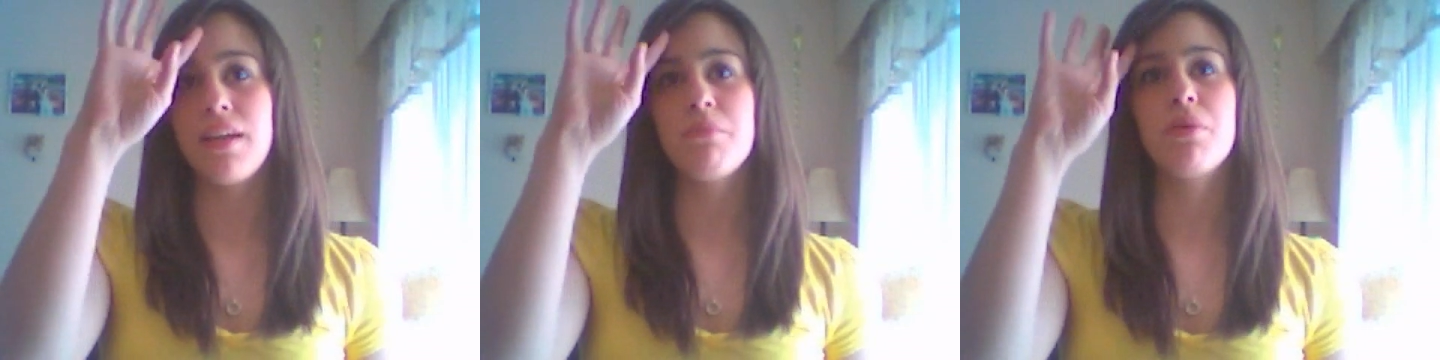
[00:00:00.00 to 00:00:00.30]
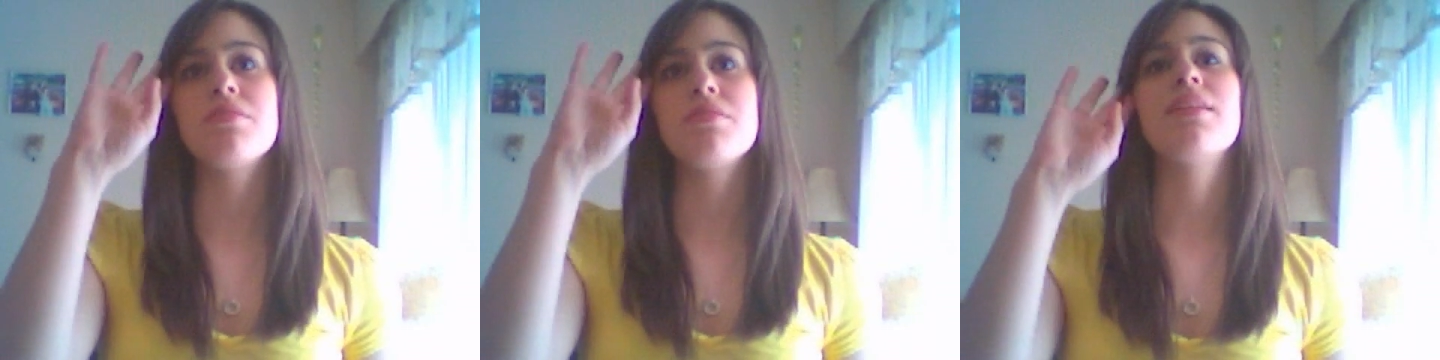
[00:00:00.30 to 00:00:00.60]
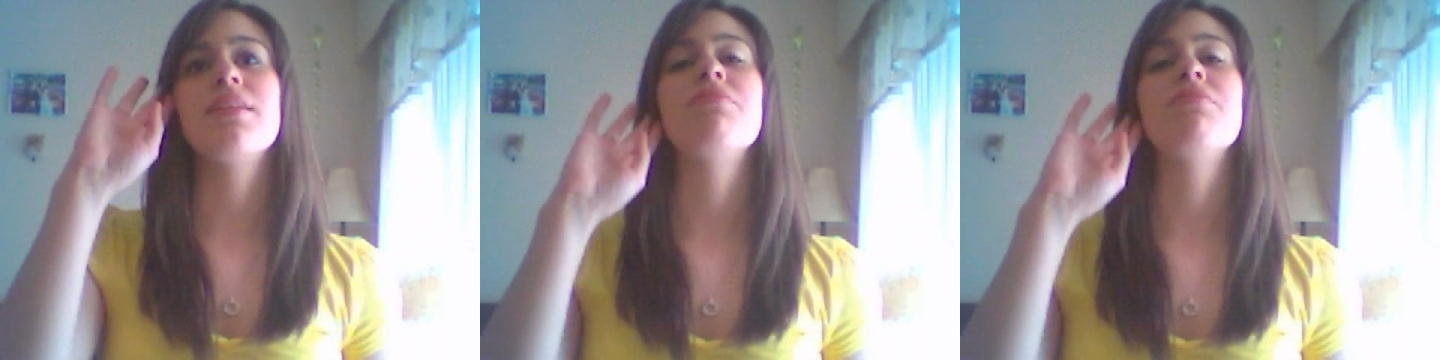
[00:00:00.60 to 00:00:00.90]
am
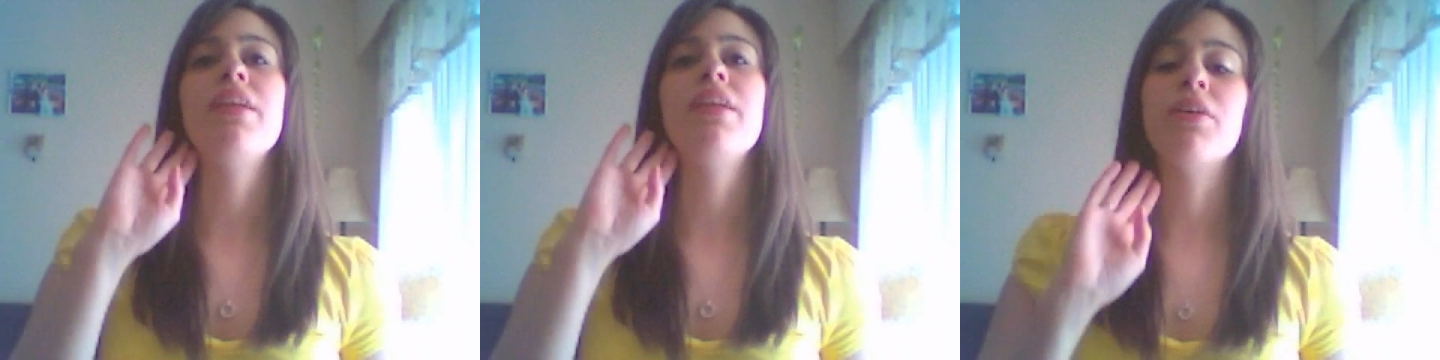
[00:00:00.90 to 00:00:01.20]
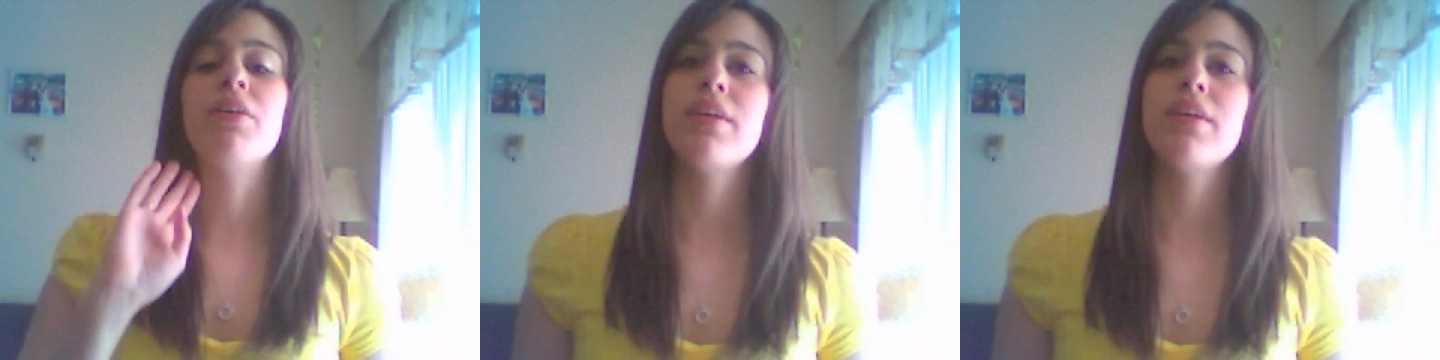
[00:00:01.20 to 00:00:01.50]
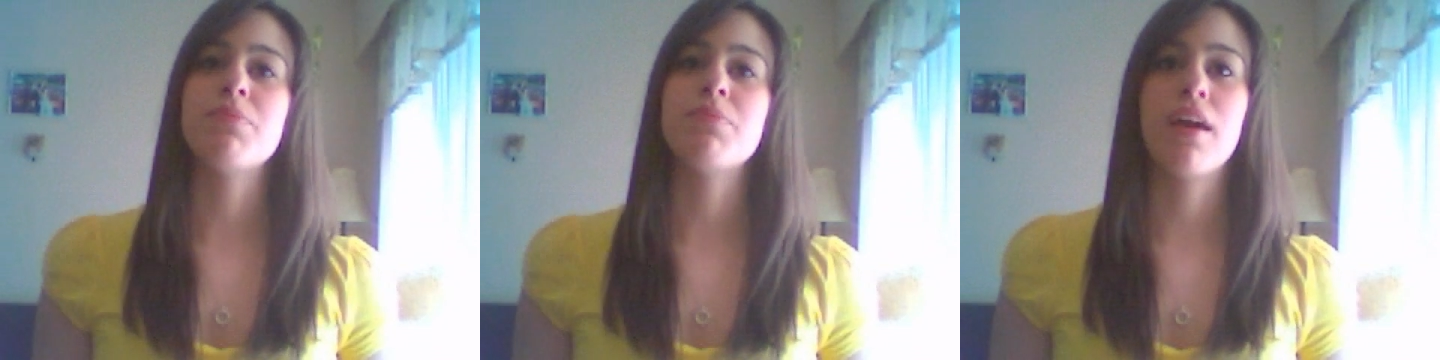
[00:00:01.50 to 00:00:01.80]
posting this video
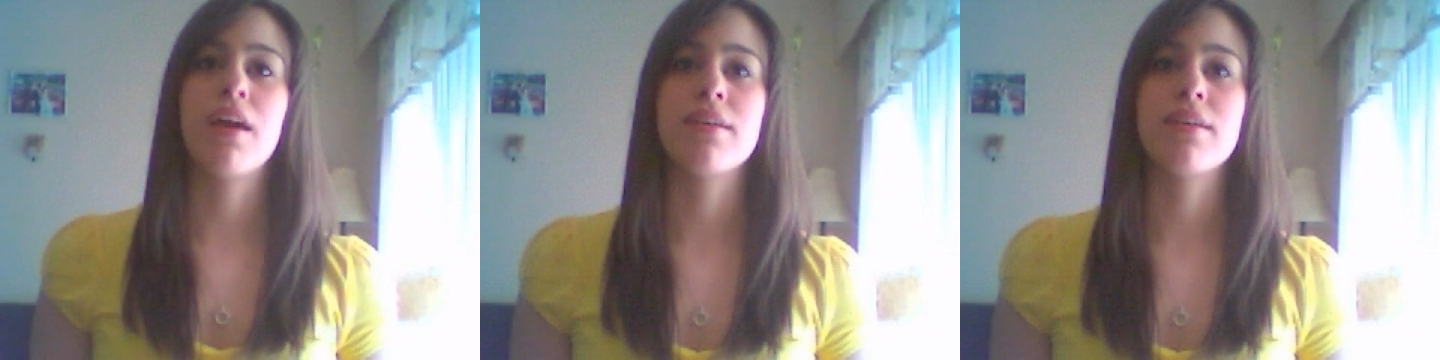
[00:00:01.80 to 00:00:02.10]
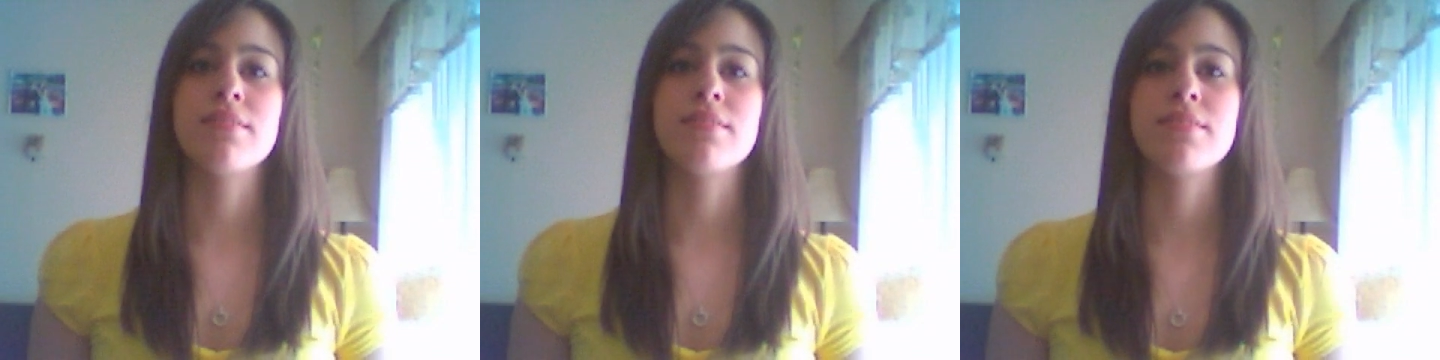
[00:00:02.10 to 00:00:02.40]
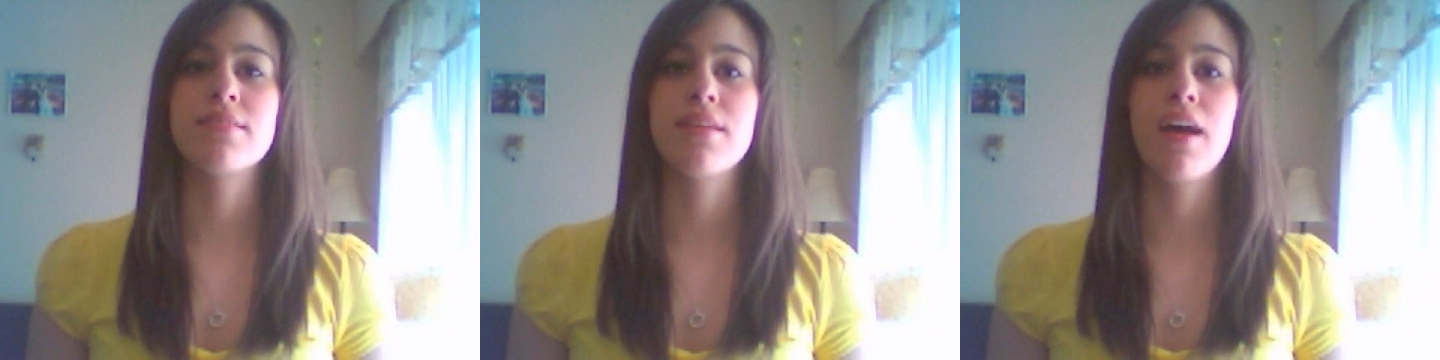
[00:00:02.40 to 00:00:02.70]
is
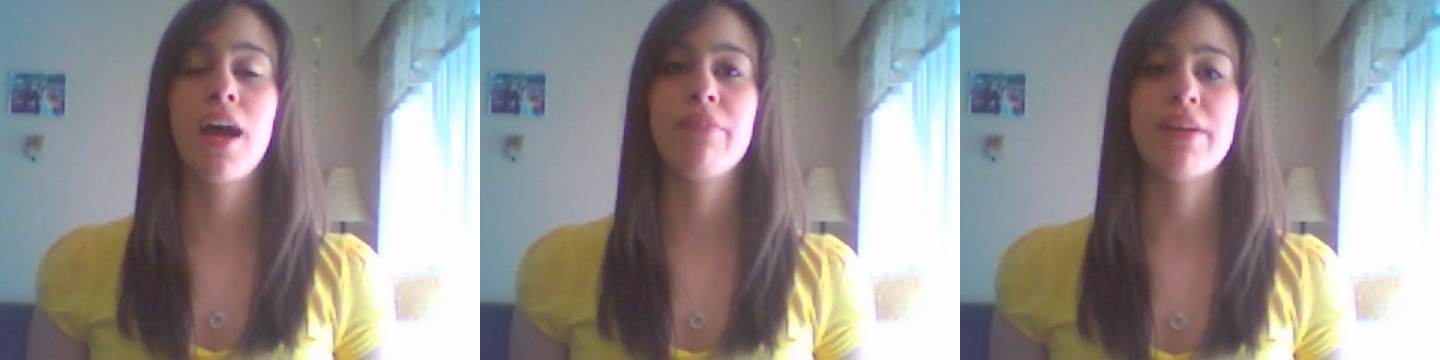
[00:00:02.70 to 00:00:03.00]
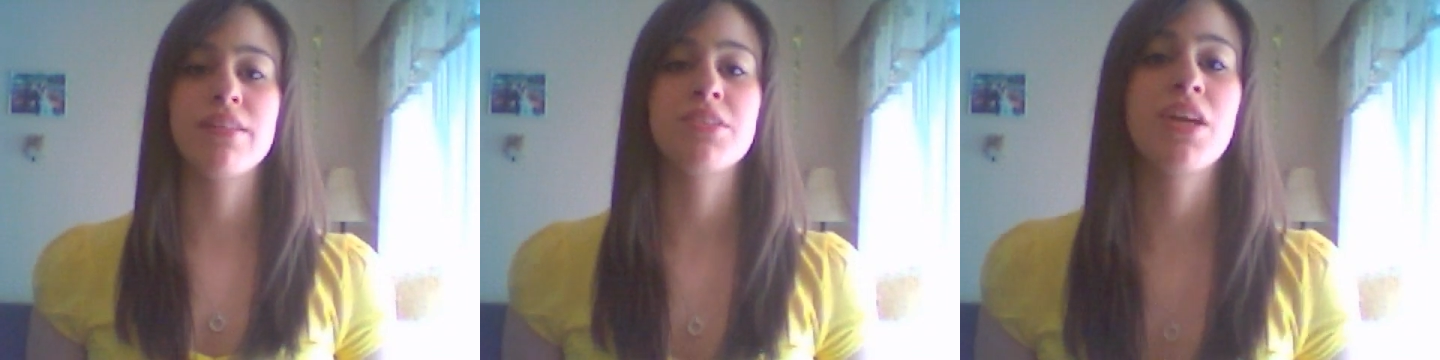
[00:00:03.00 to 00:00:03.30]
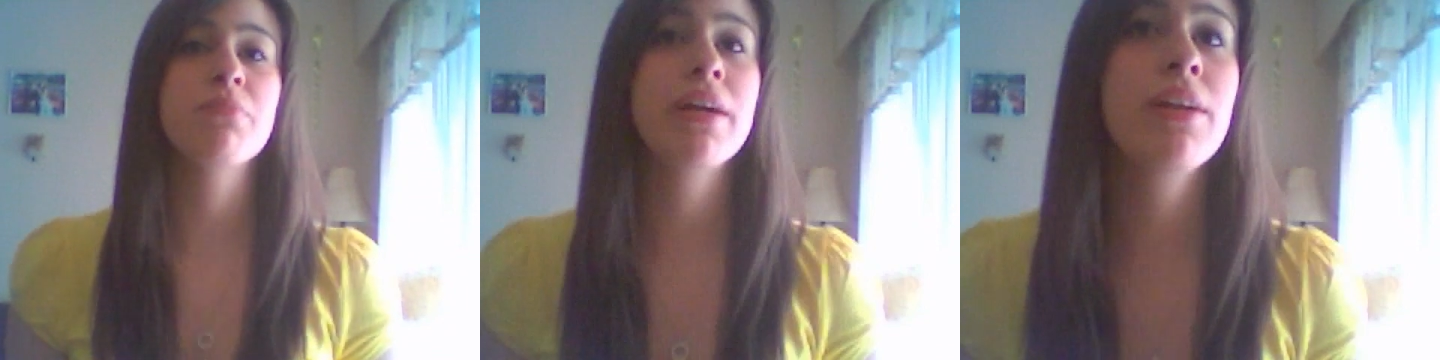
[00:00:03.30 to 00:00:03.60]
because I recently
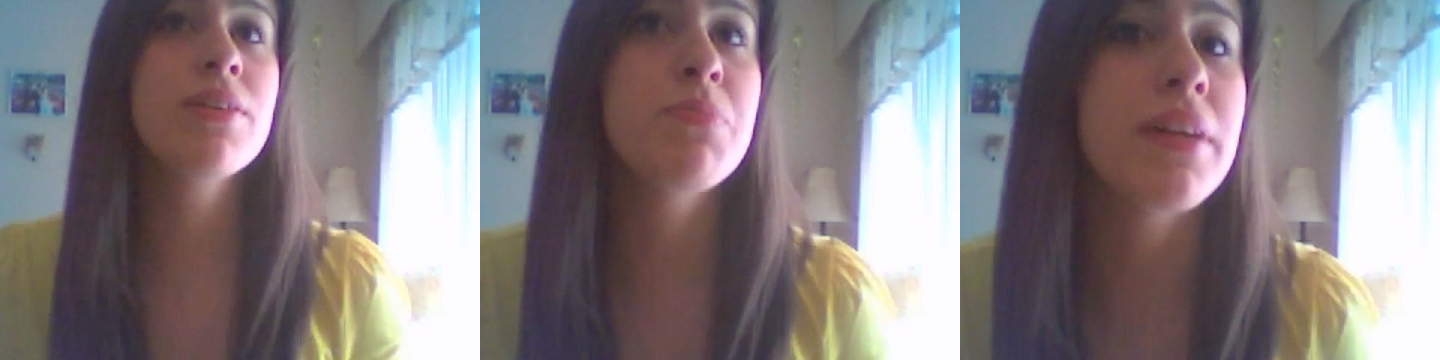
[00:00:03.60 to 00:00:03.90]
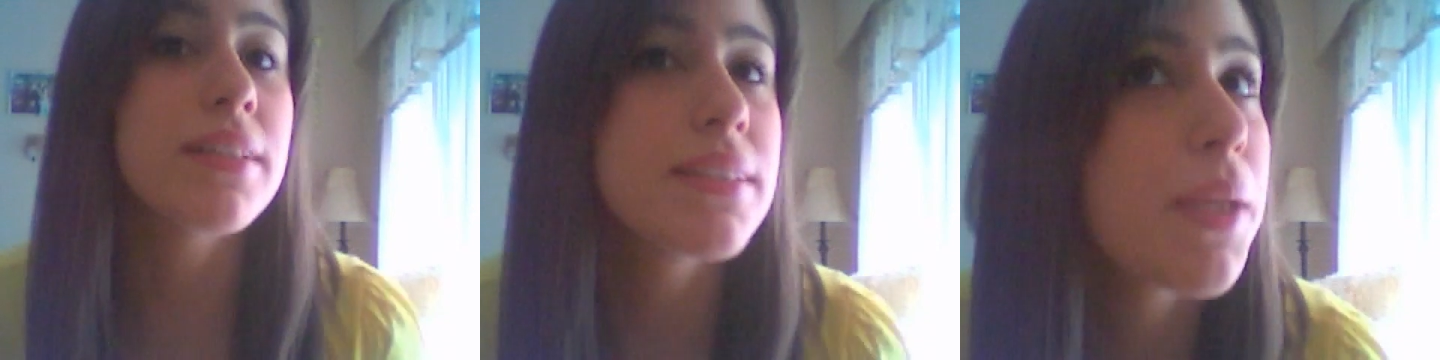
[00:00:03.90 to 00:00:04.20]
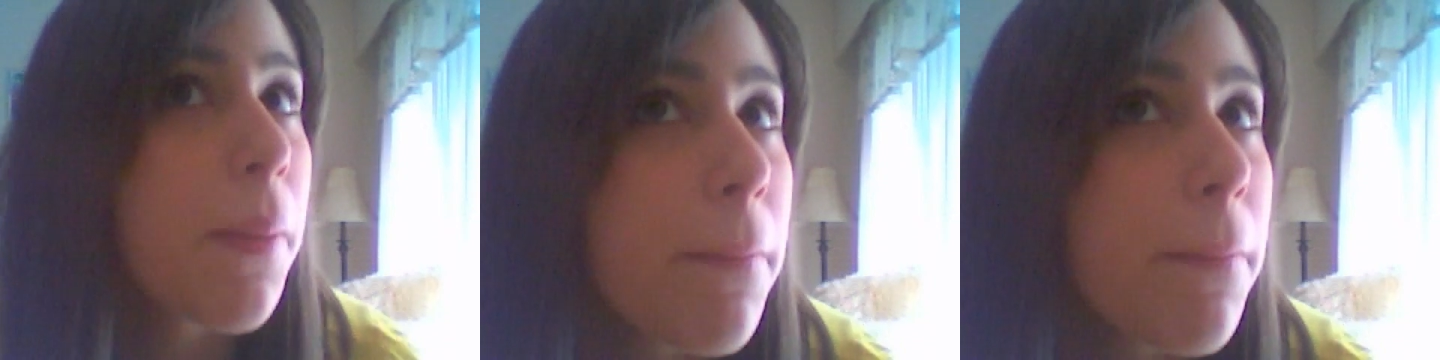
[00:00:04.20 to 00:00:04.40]
just got my nose pierced.